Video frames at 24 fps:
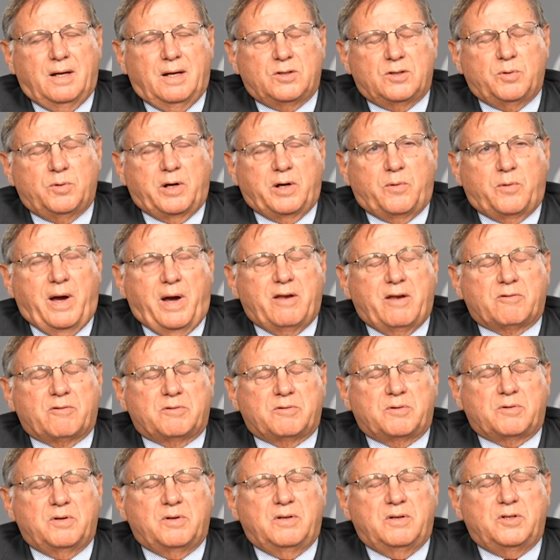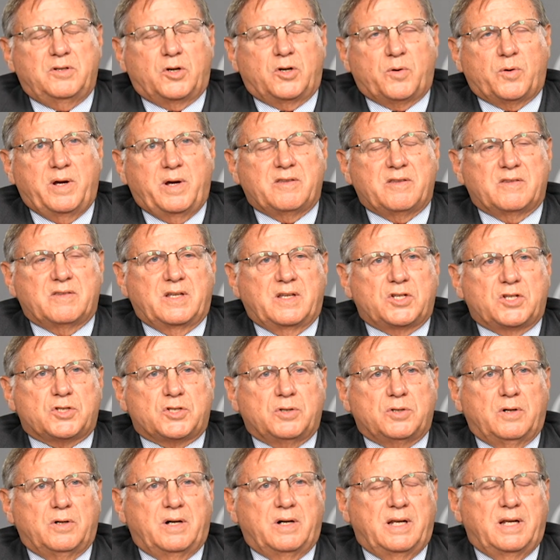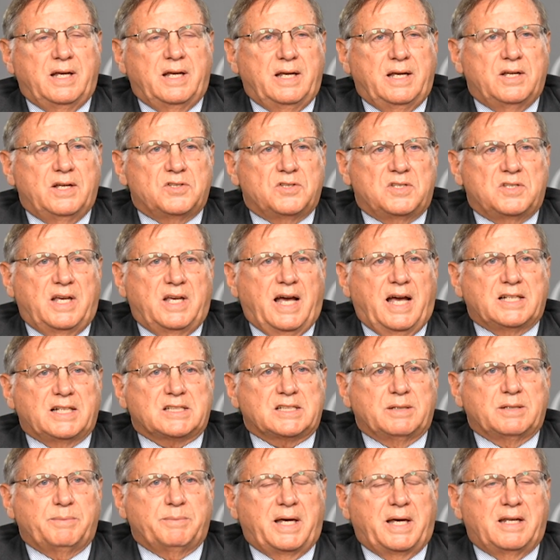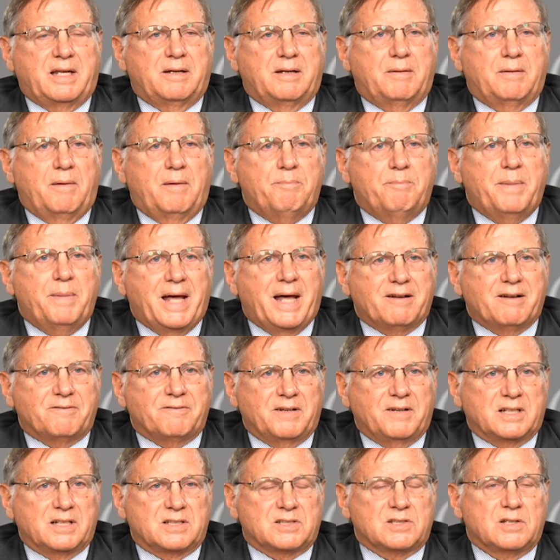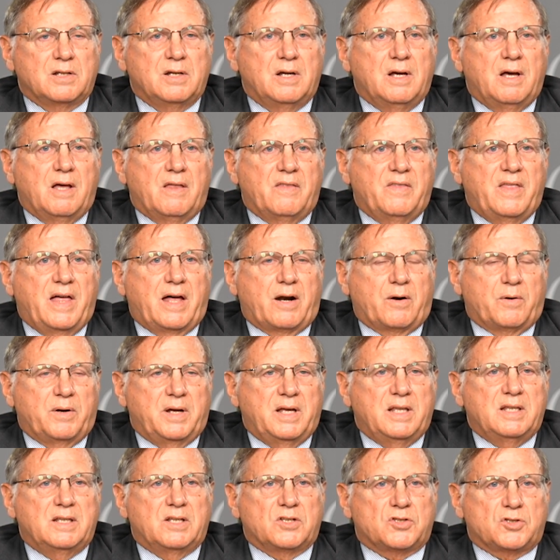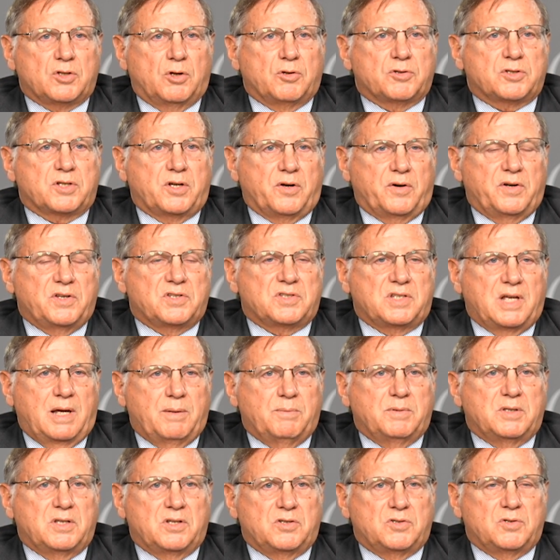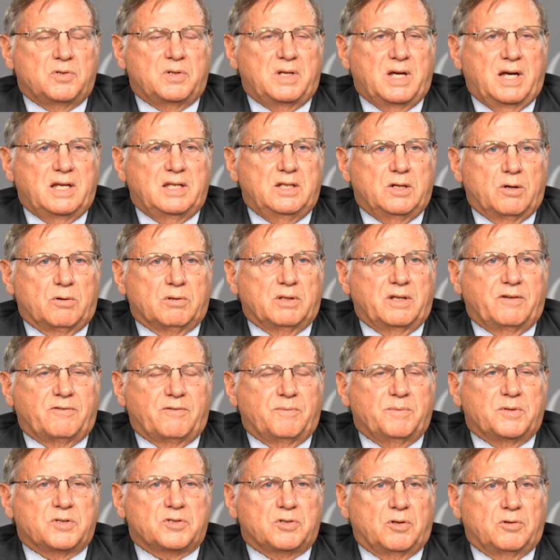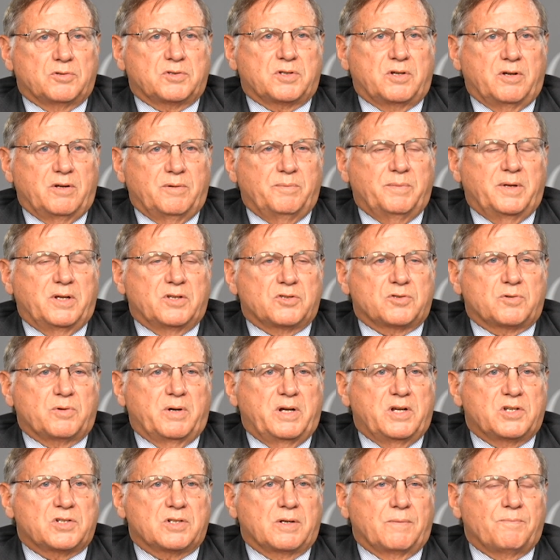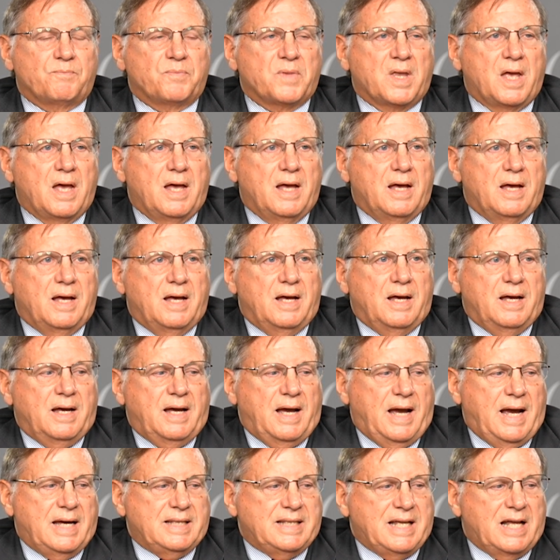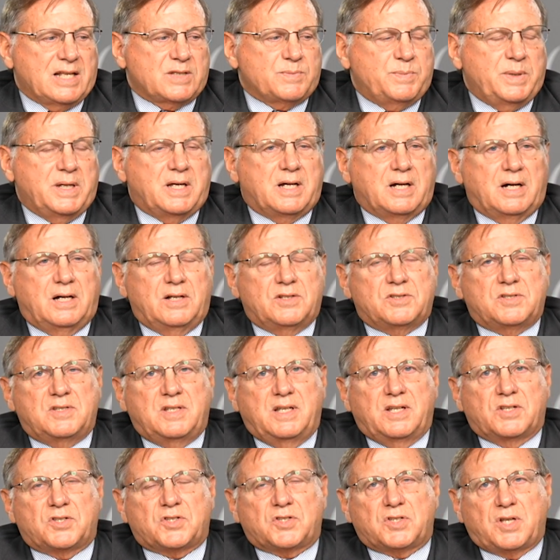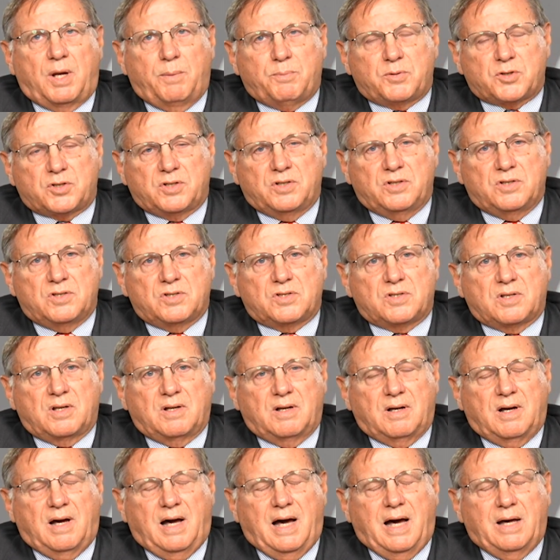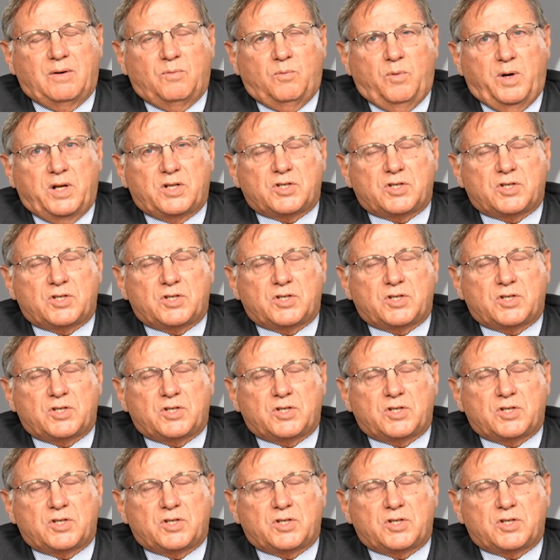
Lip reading: greater degree than they should, is the estimated benefits that are in the Social Security statement that you get yearly from the Social Security Administration. And that's because the assumptions on which